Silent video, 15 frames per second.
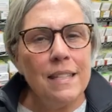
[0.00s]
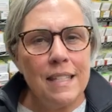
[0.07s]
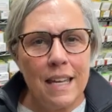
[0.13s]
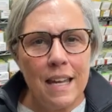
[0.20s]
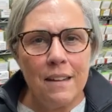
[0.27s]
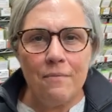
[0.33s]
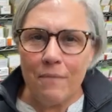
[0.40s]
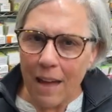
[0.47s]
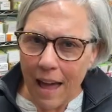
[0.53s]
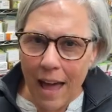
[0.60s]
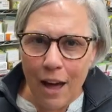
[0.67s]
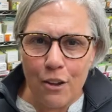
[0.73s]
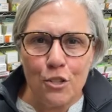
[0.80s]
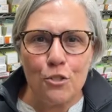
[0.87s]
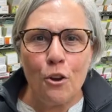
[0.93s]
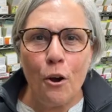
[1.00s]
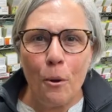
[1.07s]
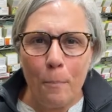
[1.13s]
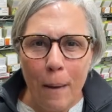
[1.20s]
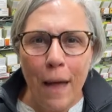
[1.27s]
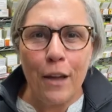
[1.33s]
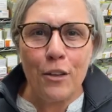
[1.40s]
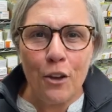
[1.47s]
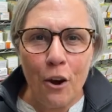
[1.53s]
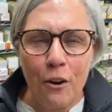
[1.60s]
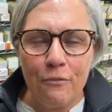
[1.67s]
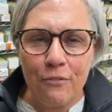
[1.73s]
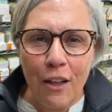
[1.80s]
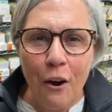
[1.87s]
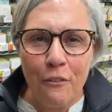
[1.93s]
that's it. How to start a
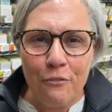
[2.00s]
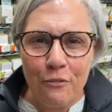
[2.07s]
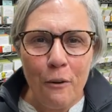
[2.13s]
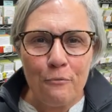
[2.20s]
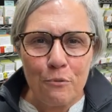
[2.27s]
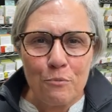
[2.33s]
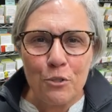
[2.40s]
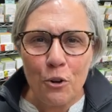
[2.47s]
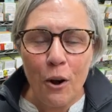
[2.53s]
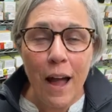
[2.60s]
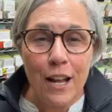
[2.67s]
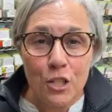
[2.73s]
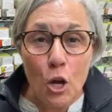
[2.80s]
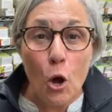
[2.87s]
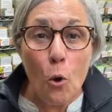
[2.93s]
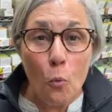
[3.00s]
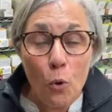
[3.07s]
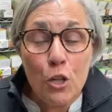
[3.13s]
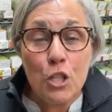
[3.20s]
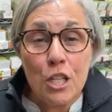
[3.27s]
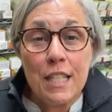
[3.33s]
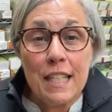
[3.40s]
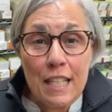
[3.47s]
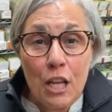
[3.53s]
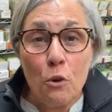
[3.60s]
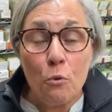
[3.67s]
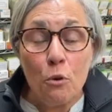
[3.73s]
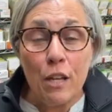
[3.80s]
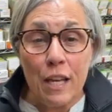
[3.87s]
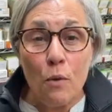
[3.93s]
backyard flower farm from scratch, which is
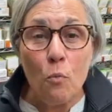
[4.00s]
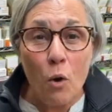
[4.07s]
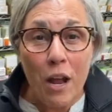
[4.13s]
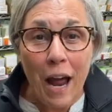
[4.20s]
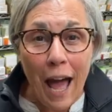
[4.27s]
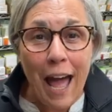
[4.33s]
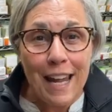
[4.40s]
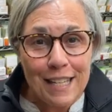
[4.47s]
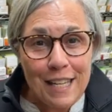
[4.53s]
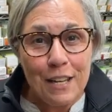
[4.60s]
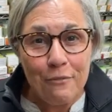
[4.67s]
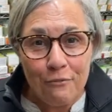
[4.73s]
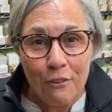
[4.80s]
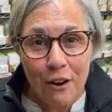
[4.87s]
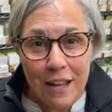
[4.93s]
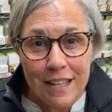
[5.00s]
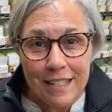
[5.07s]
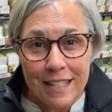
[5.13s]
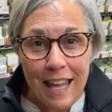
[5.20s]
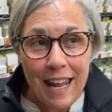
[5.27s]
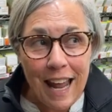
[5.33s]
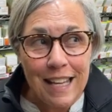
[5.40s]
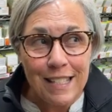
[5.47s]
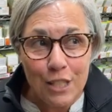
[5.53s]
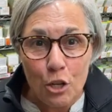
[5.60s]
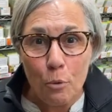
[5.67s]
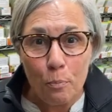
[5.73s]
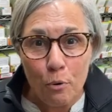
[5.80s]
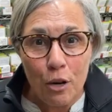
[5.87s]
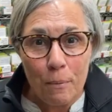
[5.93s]
literally what I did, friends. And I
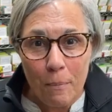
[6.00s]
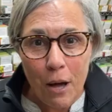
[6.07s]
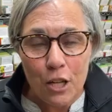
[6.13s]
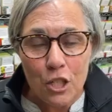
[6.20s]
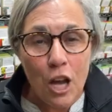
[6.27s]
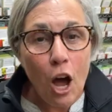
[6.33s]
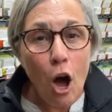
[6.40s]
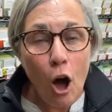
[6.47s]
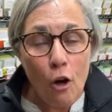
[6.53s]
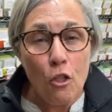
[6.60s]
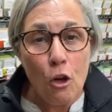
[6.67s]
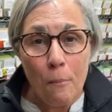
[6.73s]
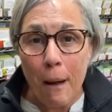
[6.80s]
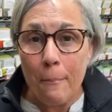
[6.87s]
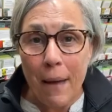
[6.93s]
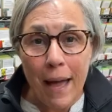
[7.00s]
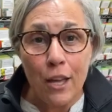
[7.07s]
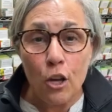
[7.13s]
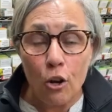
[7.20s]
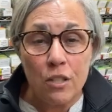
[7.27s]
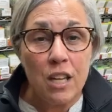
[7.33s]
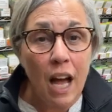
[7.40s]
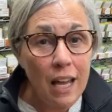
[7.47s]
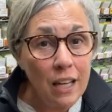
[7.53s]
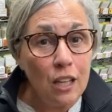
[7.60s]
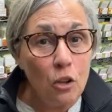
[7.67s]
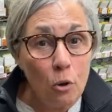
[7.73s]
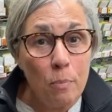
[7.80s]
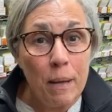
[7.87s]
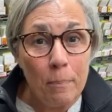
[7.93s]
still pretty much, although my backyard's gotten
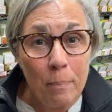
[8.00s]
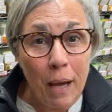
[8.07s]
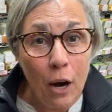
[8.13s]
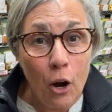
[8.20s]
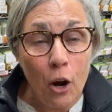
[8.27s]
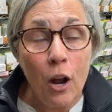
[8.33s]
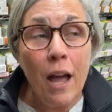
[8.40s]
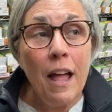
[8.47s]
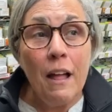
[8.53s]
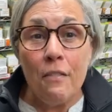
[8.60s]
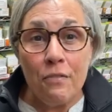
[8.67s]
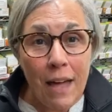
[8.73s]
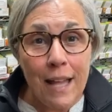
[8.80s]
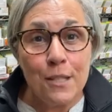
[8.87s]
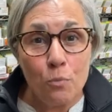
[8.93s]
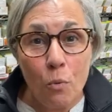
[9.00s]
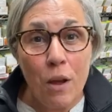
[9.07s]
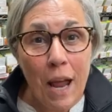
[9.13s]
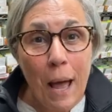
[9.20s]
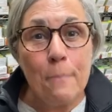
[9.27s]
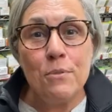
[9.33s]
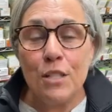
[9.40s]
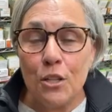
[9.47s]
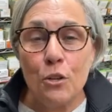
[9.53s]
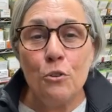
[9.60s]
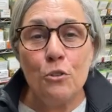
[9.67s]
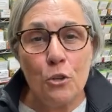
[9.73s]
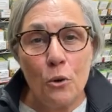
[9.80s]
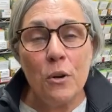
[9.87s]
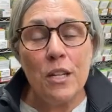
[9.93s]
a little bit bigger, that's what I'm
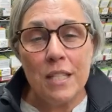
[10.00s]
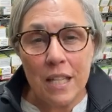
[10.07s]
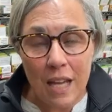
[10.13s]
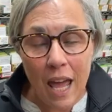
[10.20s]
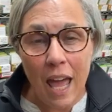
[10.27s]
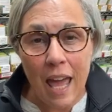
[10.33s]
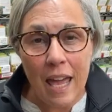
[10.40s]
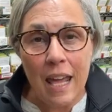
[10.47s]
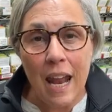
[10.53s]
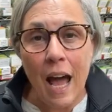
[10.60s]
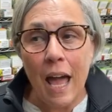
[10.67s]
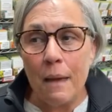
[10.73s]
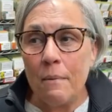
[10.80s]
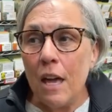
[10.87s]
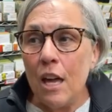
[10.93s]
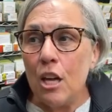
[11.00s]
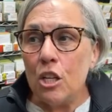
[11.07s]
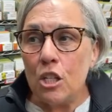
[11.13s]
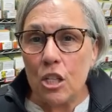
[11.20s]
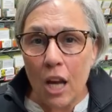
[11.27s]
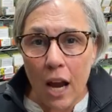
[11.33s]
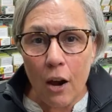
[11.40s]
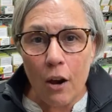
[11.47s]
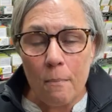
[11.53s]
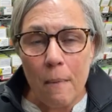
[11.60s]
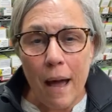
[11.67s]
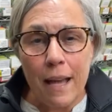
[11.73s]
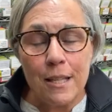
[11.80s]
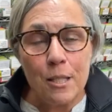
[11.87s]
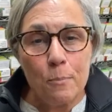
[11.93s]
still doing today. And I am
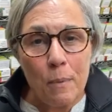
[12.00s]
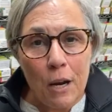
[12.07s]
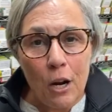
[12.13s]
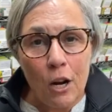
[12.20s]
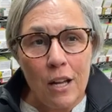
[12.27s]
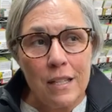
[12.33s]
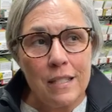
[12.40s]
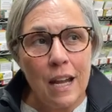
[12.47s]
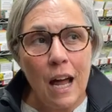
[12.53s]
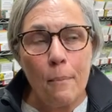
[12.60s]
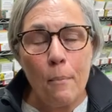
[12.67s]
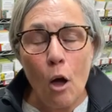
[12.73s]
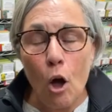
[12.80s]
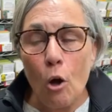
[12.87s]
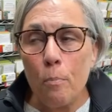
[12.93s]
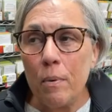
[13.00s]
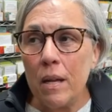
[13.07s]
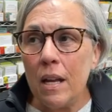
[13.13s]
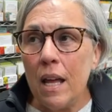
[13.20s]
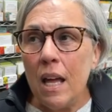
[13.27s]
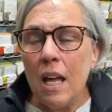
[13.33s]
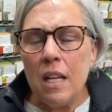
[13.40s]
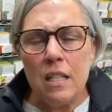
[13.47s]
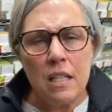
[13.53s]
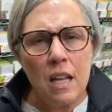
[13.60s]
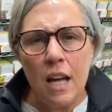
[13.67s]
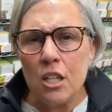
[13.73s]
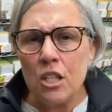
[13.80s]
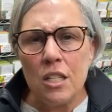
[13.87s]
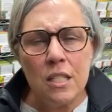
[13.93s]
sharing my experience and I'm hoping
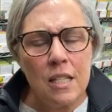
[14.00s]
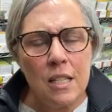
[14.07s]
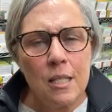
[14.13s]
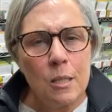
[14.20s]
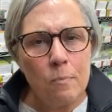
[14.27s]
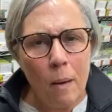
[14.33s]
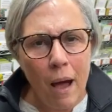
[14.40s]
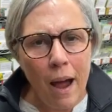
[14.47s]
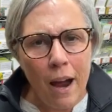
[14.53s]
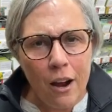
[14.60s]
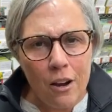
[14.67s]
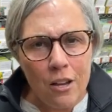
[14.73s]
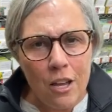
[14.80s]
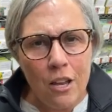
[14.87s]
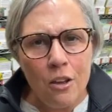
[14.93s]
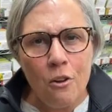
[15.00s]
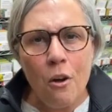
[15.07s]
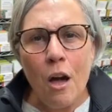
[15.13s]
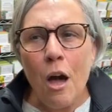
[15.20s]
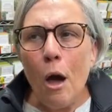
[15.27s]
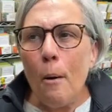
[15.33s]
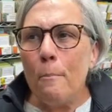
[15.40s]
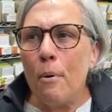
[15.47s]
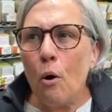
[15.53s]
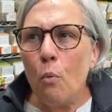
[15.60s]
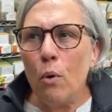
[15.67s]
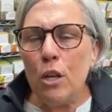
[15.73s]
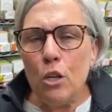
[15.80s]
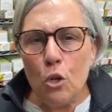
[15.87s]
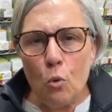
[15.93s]
to not just inspire you,
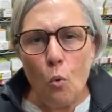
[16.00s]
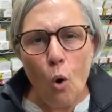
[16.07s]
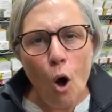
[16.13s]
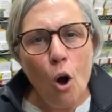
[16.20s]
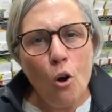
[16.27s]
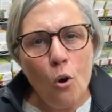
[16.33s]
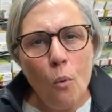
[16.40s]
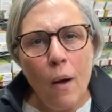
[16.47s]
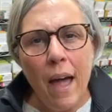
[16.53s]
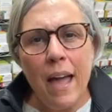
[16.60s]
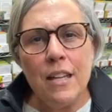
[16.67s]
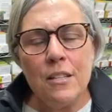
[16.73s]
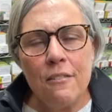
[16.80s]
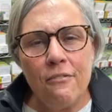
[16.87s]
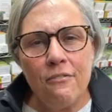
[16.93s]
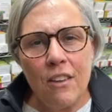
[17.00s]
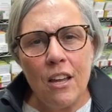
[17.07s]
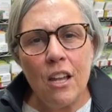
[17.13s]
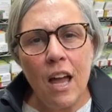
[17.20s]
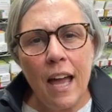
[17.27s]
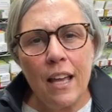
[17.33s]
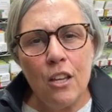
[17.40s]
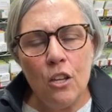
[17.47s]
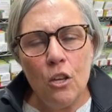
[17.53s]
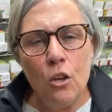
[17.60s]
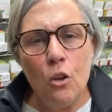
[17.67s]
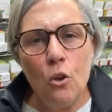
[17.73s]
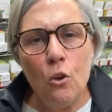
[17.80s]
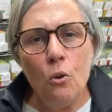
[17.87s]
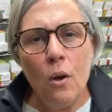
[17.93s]
but when you walk away to feel like
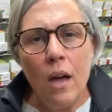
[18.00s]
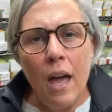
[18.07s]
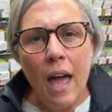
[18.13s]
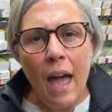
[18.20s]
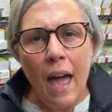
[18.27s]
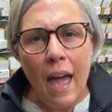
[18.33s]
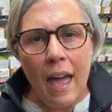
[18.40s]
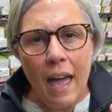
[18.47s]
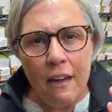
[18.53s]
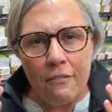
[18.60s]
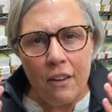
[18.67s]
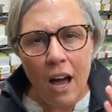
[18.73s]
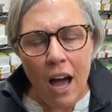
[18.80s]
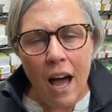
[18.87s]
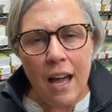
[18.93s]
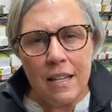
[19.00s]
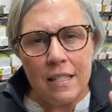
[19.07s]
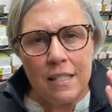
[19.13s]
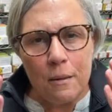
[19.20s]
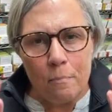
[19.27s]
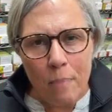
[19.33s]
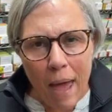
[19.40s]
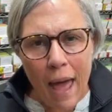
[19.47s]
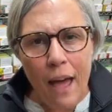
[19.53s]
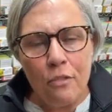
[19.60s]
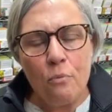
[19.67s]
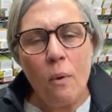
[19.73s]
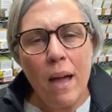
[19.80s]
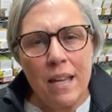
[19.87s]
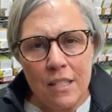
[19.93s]
you have got some
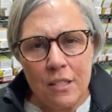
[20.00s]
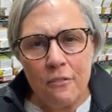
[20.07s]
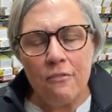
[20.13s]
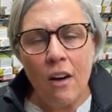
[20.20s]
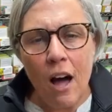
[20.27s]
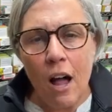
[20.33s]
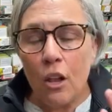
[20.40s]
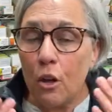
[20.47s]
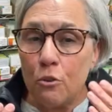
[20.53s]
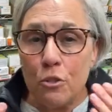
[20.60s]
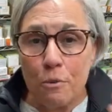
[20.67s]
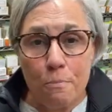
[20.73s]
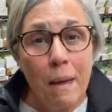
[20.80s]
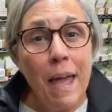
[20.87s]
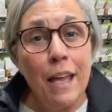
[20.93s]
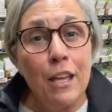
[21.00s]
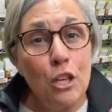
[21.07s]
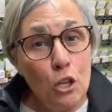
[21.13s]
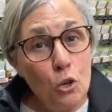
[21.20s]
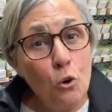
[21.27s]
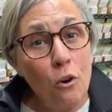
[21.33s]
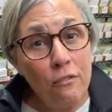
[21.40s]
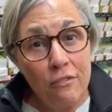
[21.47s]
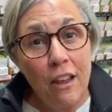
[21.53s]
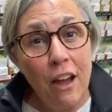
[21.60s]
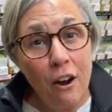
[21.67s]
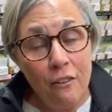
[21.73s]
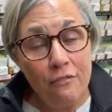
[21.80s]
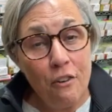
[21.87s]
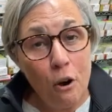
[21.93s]
pathways to follow to make your
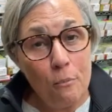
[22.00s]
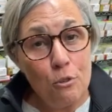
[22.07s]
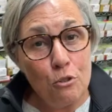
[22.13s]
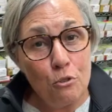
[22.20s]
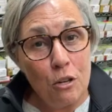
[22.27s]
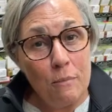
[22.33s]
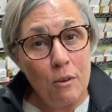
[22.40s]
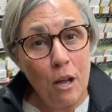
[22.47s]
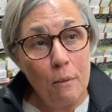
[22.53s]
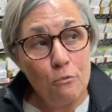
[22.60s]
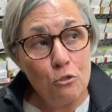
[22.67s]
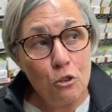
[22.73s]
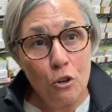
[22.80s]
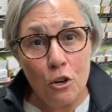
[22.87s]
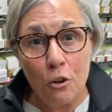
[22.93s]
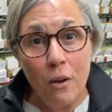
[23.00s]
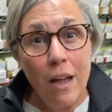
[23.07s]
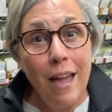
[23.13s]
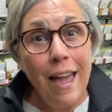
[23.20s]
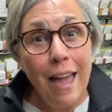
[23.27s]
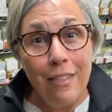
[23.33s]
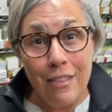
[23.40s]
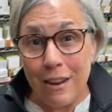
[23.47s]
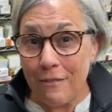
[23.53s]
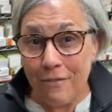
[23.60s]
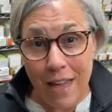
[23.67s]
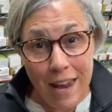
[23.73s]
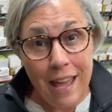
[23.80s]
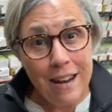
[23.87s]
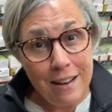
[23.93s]
flower farm and dream come true. And then
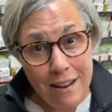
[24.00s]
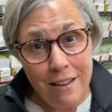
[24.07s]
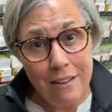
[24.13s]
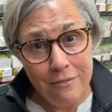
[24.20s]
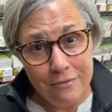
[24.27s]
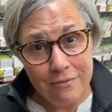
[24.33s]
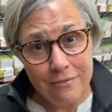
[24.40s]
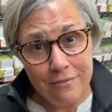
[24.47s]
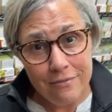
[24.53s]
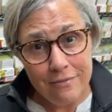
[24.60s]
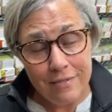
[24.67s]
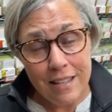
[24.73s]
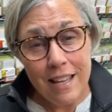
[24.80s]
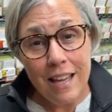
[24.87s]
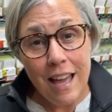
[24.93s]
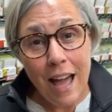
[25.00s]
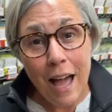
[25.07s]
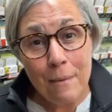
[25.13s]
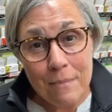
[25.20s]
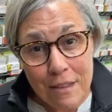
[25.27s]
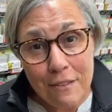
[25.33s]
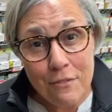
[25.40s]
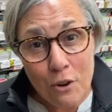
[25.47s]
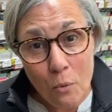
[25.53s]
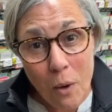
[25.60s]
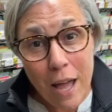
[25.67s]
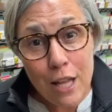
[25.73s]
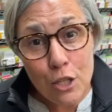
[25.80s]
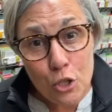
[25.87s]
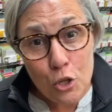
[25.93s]
if that ain't enough, I'm giving
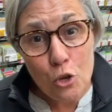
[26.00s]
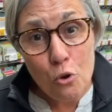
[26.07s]
away